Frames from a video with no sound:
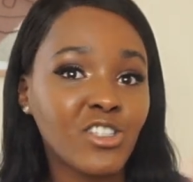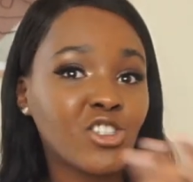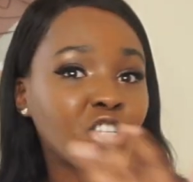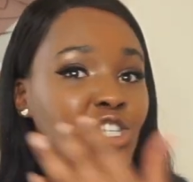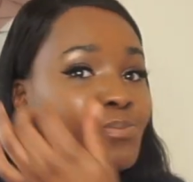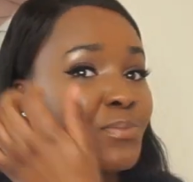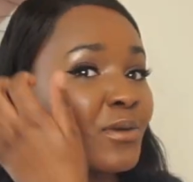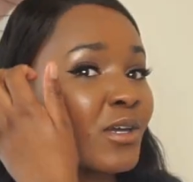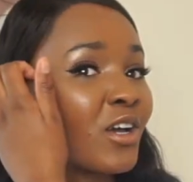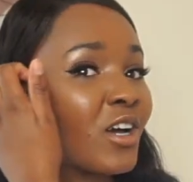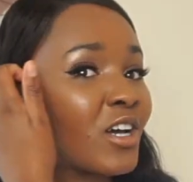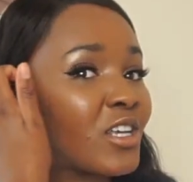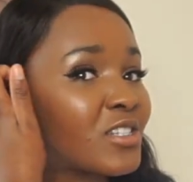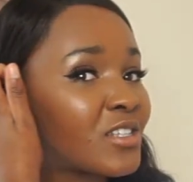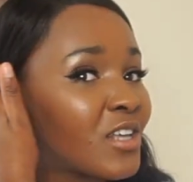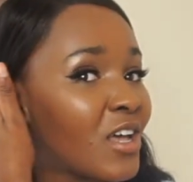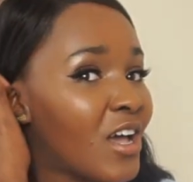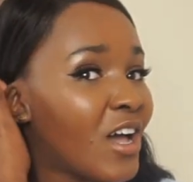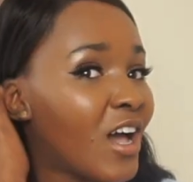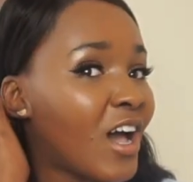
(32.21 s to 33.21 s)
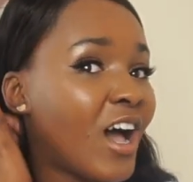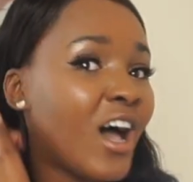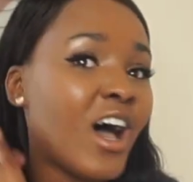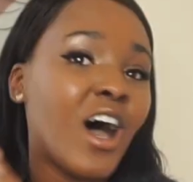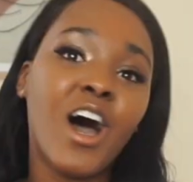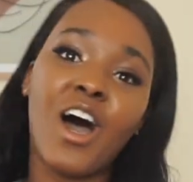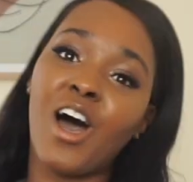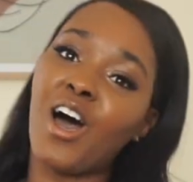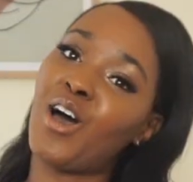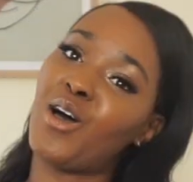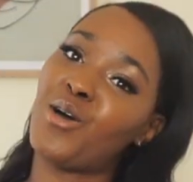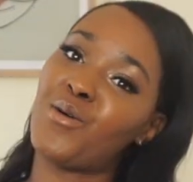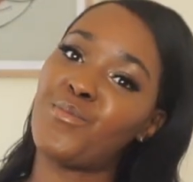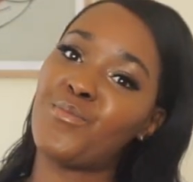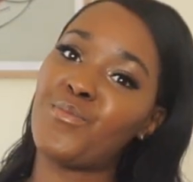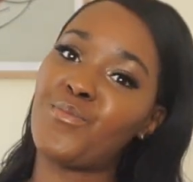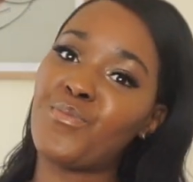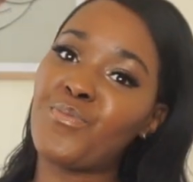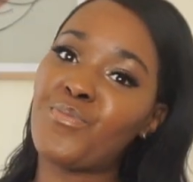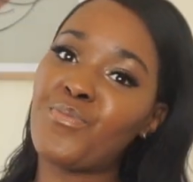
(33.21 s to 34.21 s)
Just because
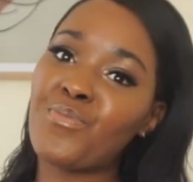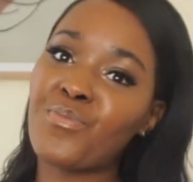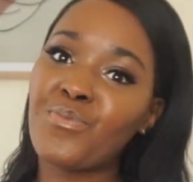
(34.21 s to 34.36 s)
um,